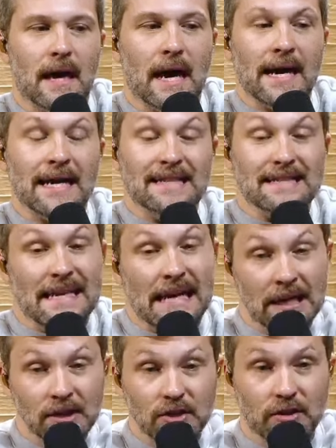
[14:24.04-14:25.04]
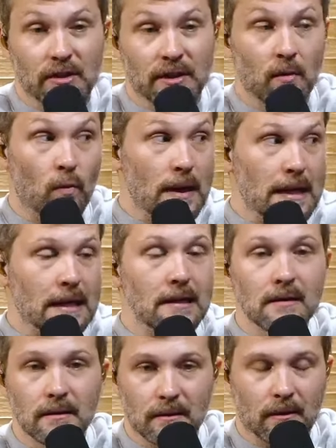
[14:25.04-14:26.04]
I intentionally, we,
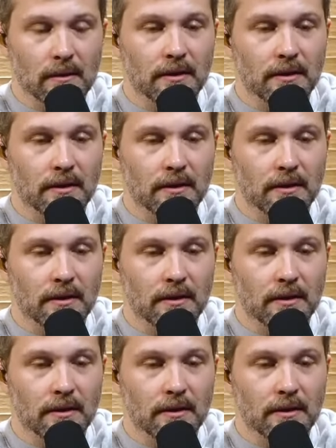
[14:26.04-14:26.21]
our yeah.